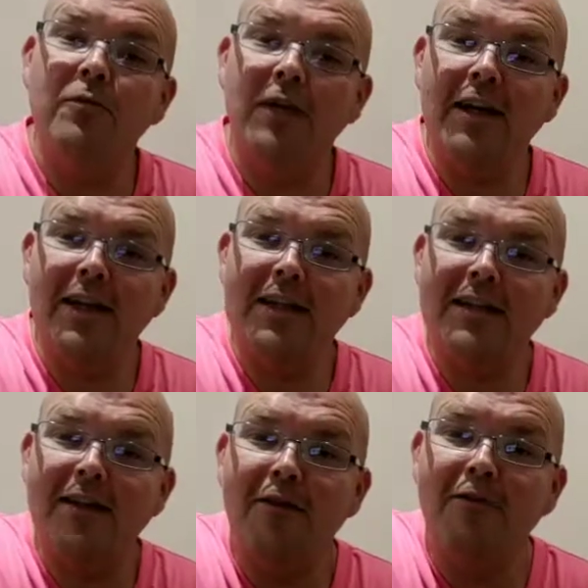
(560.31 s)

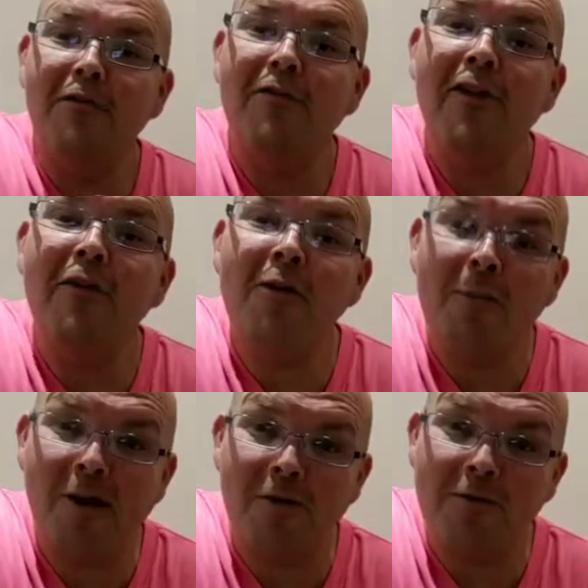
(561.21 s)
release
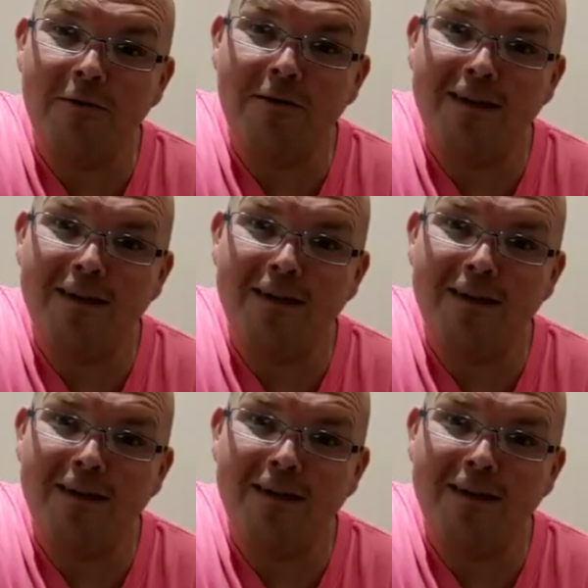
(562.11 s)
pheromones.